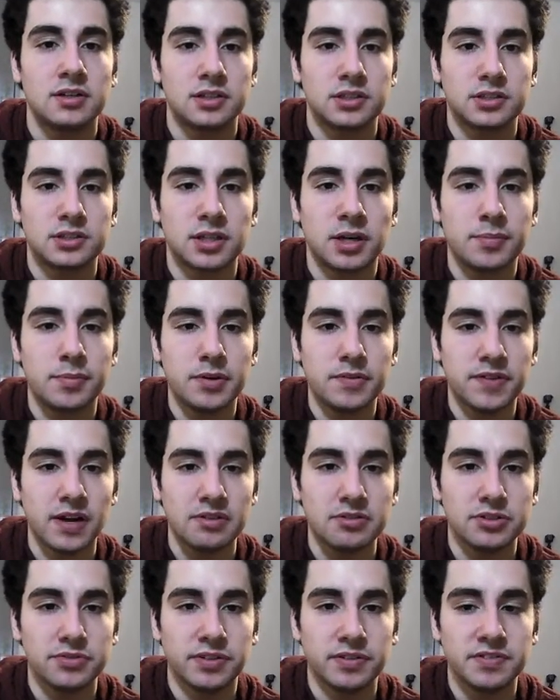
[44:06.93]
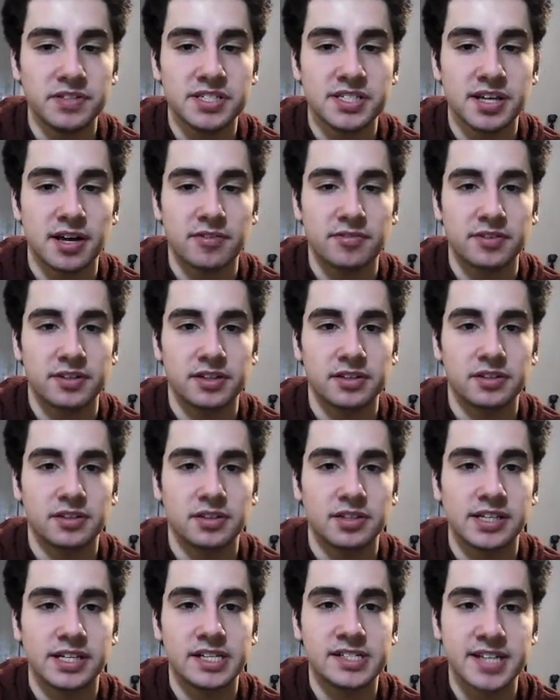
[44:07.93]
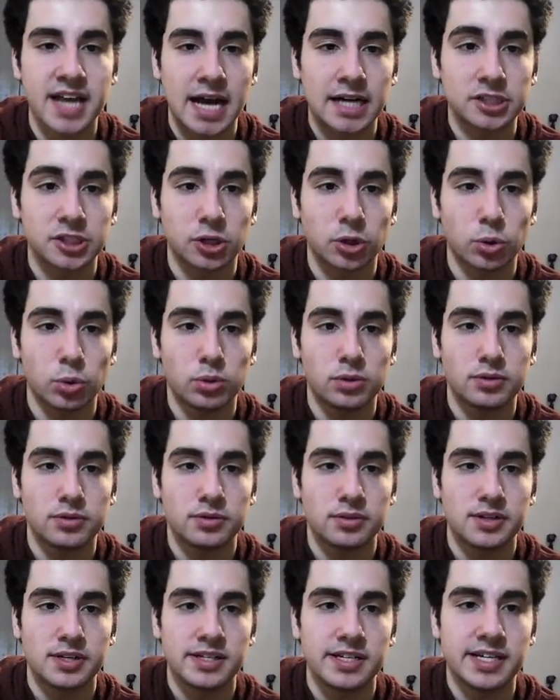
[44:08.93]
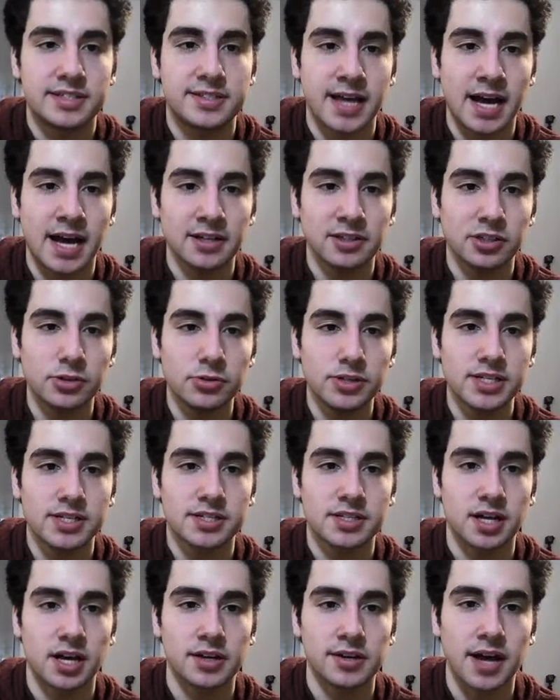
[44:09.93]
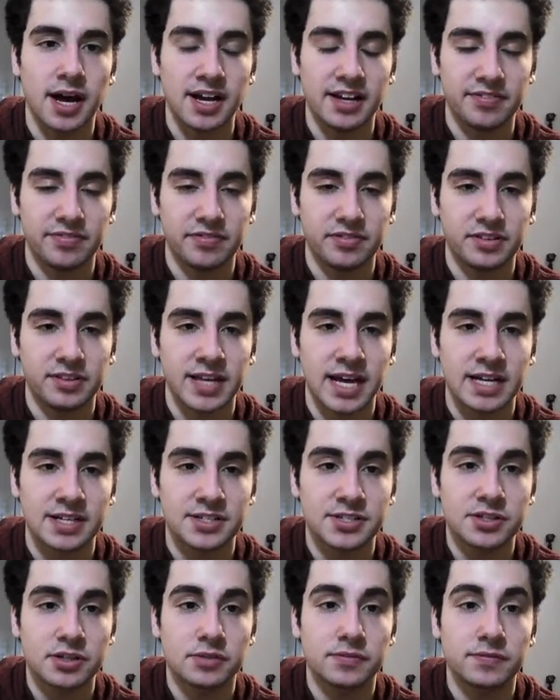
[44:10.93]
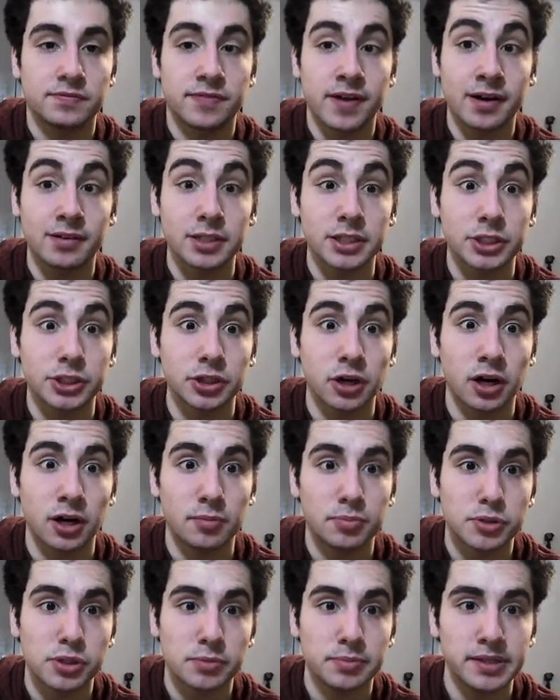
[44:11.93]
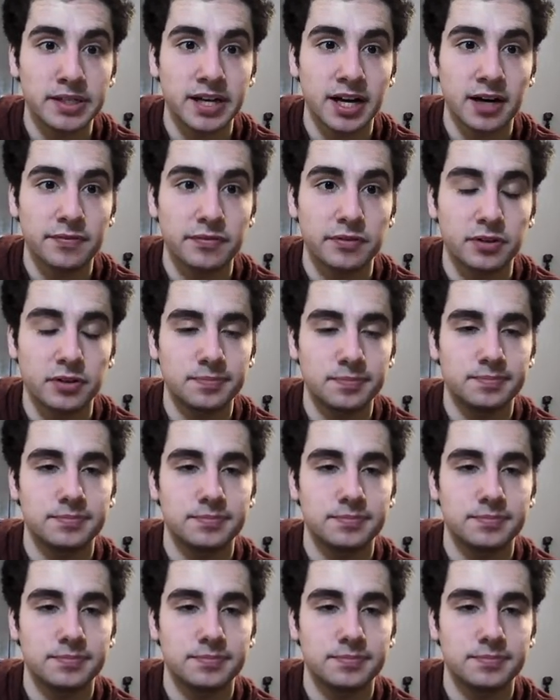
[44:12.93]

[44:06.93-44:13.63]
Number 557, X-Acto. X-Acto is a knife that is very sharp, so be careful.